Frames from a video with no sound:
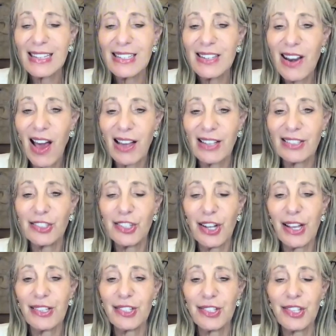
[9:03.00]
and not
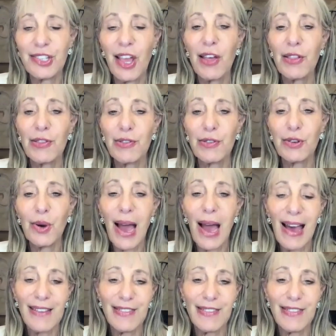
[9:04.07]
just through